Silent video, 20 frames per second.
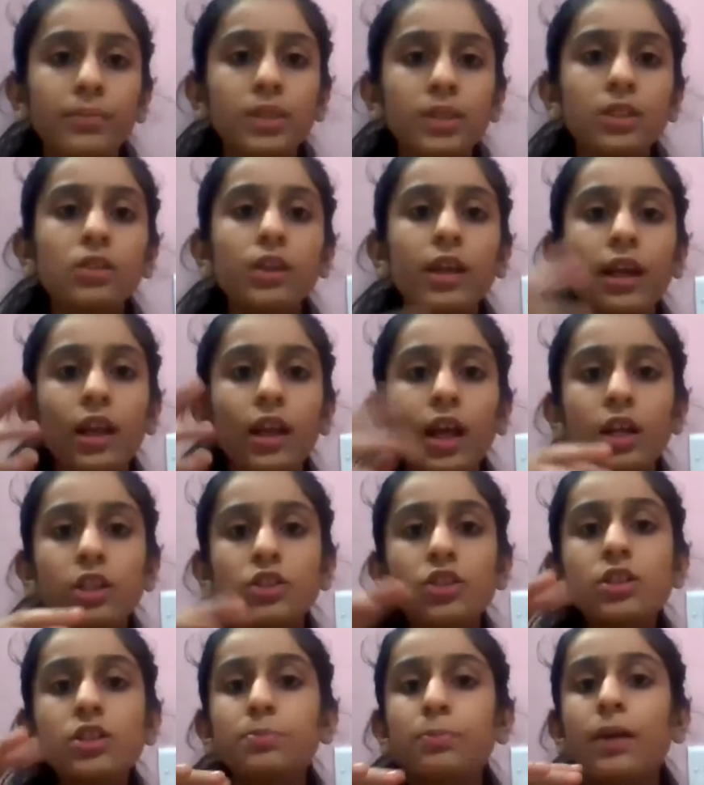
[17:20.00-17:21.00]
so can I
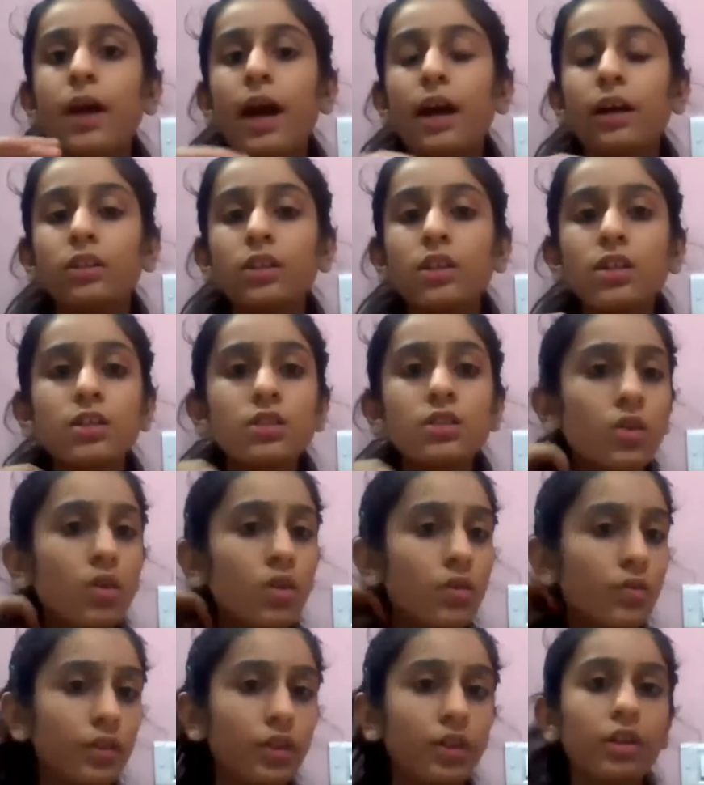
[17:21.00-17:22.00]
just practice
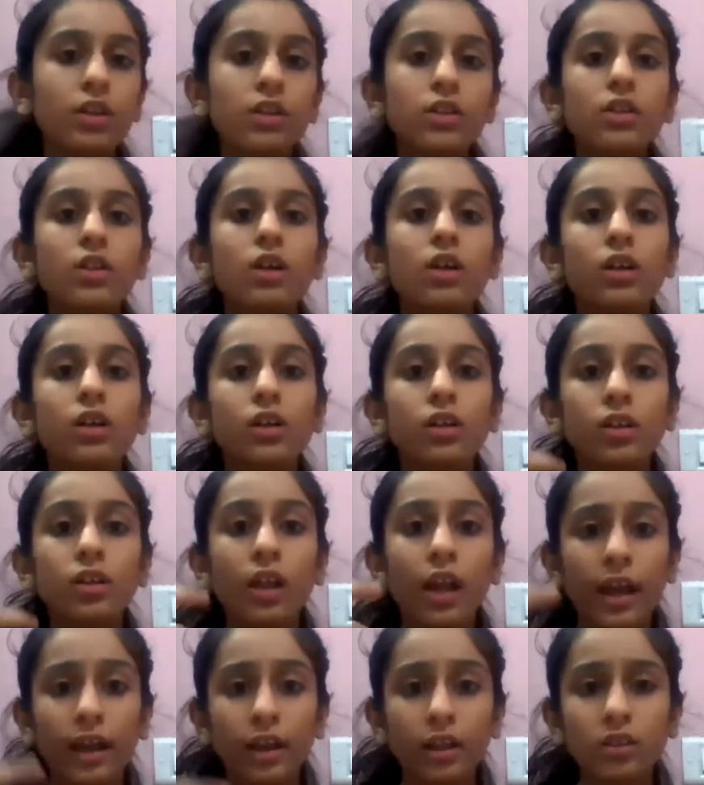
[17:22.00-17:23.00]
over the
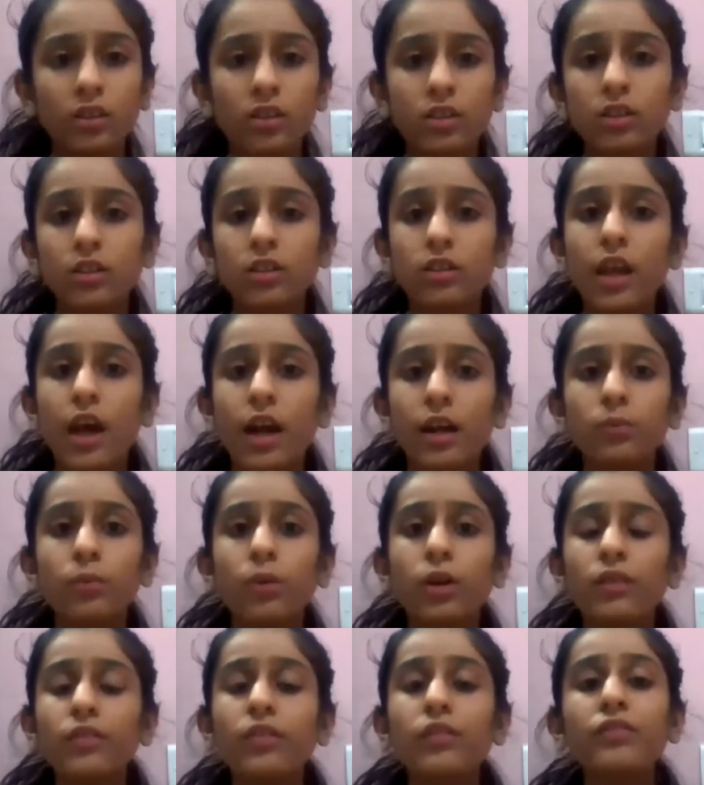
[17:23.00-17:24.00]
like that
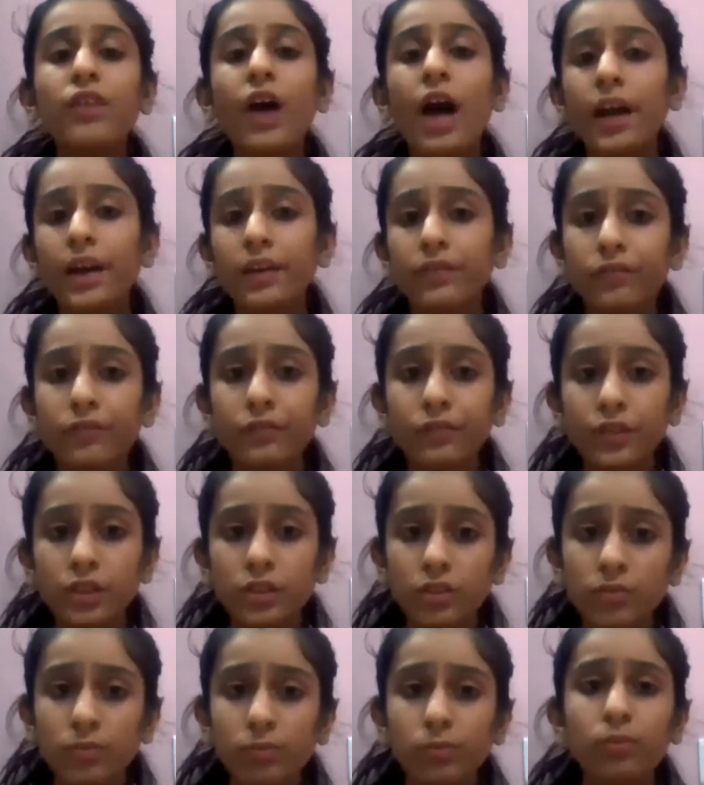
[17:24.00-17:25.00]
whatever 5,
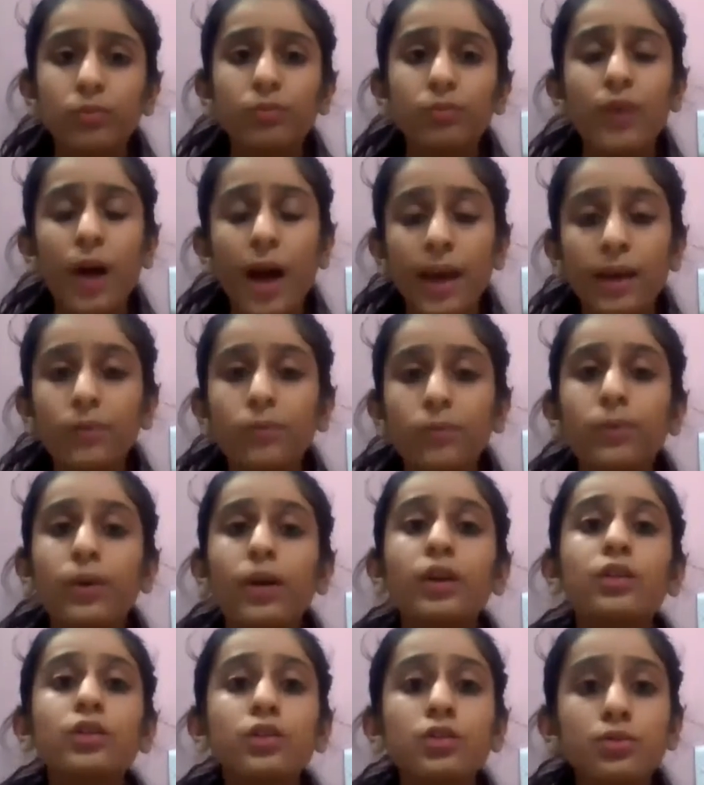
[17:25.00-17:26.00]
2, 5,
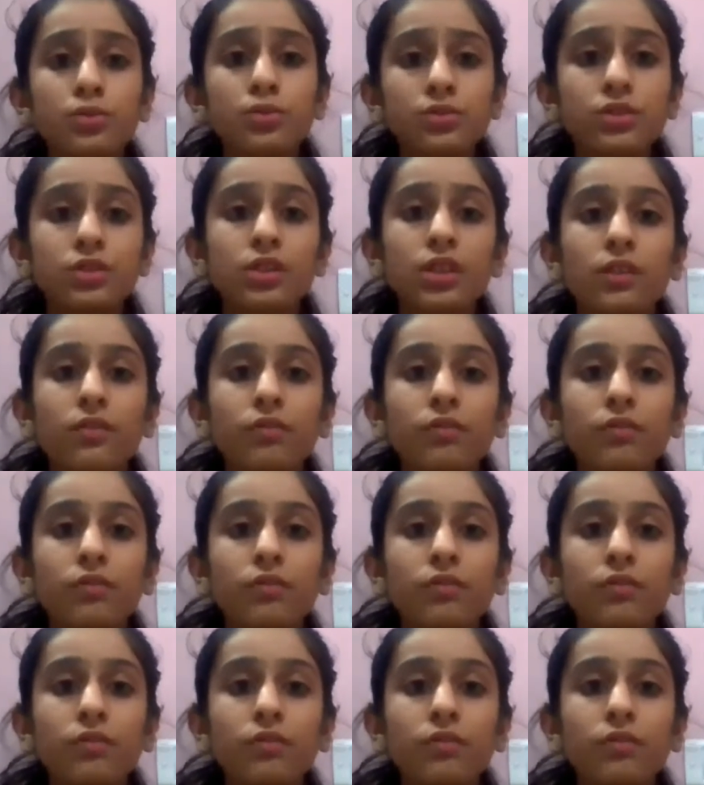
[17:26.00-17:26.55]
1, 2, 3